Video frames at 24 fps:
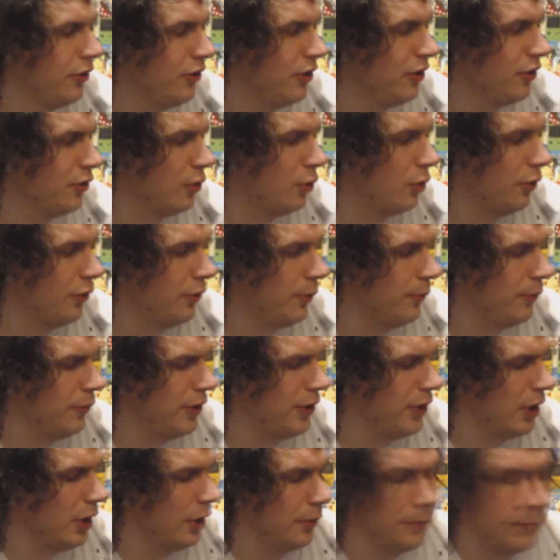which is
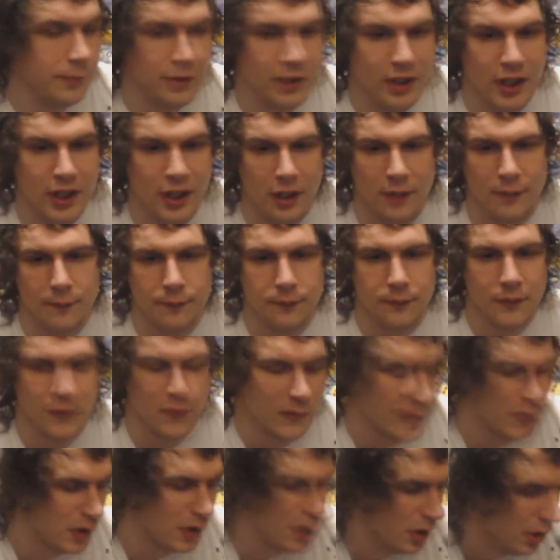awesome. So yeah,
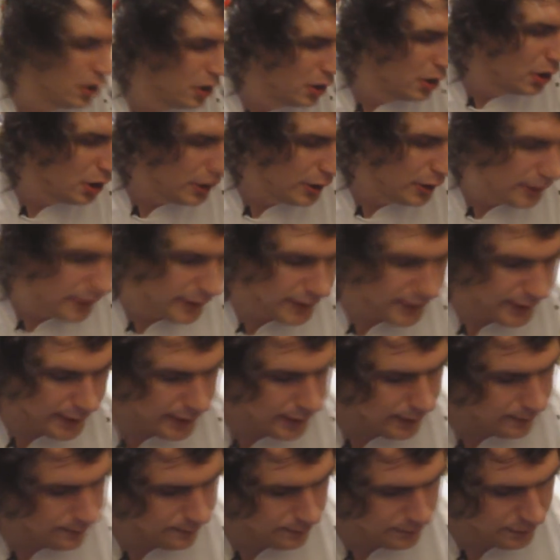
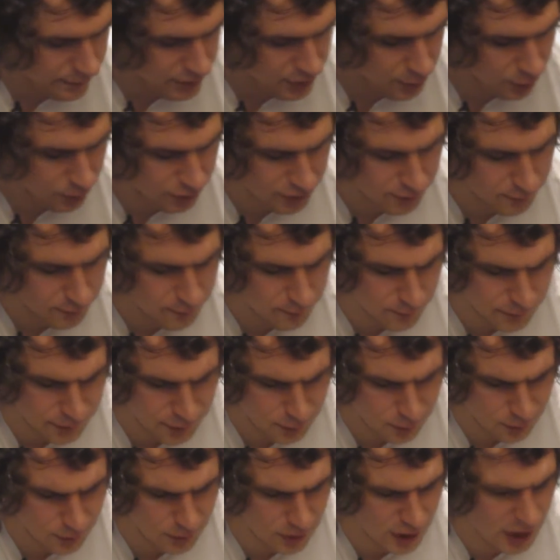um, she wanted
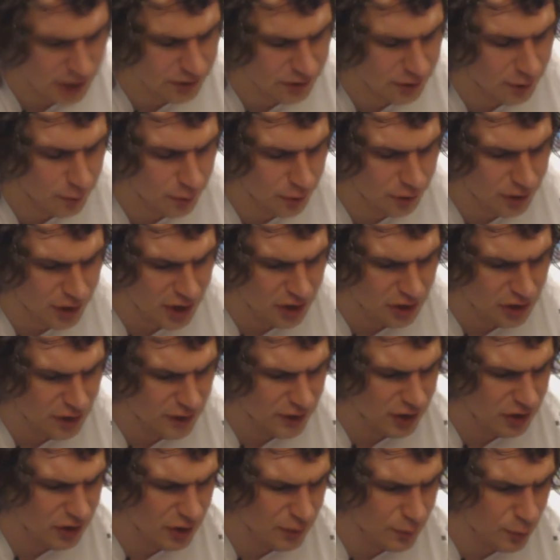she wanted as you were seeing.
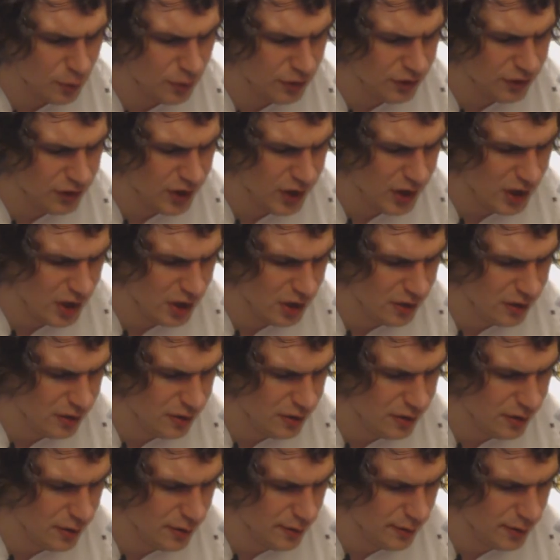I think she
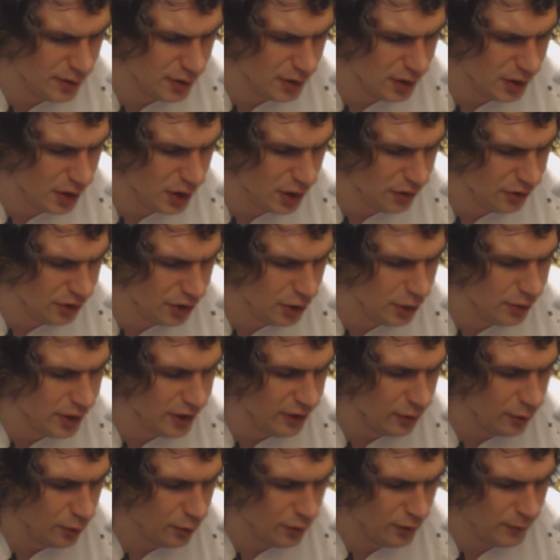wanted you know she
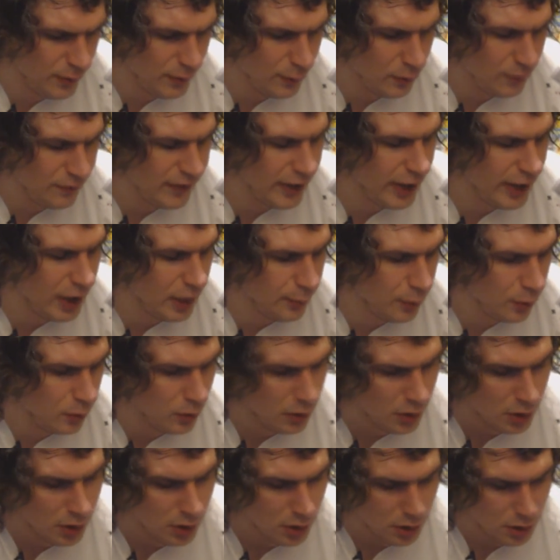knew this one was a bit more
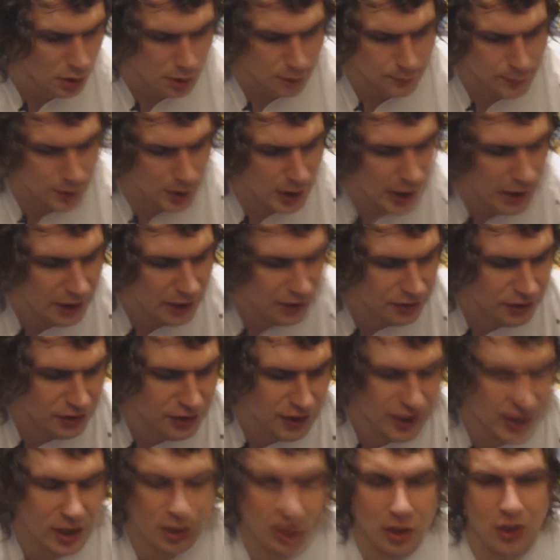valuable, but as
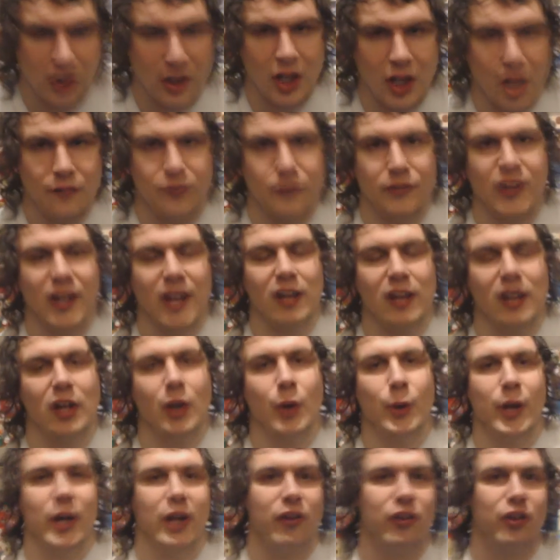you see, I got that for
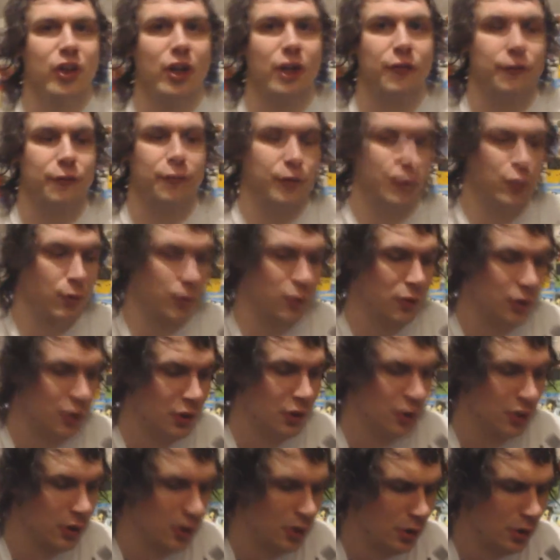ten quid. So I thought